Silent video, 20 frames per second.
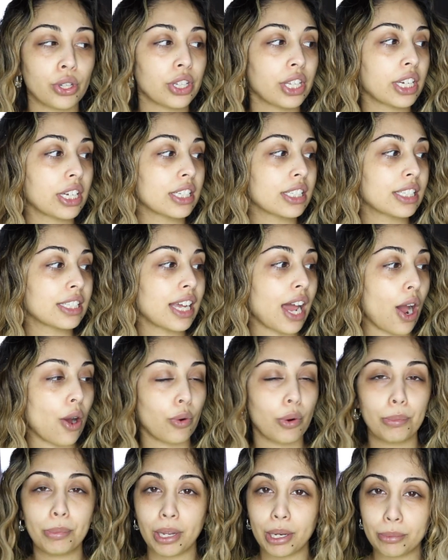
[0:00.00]
like a
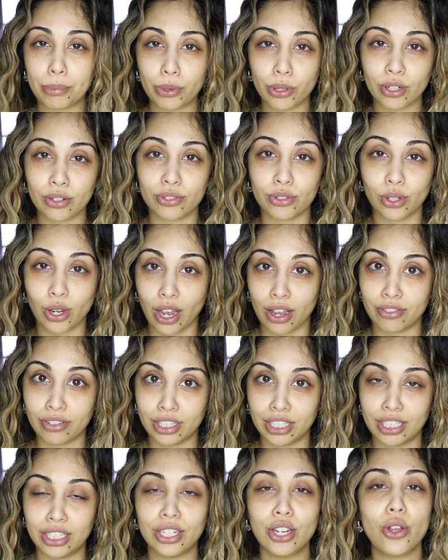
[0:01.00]
towel paper, if you have
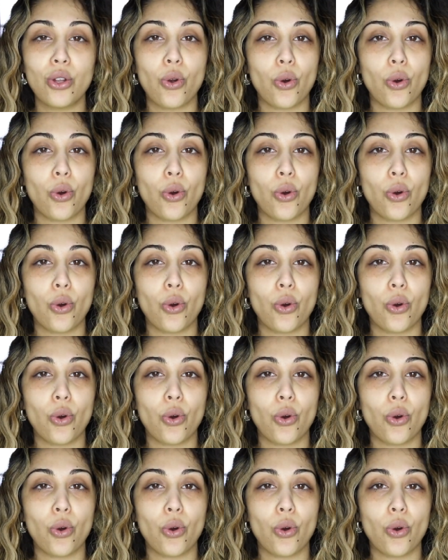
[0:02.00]
any,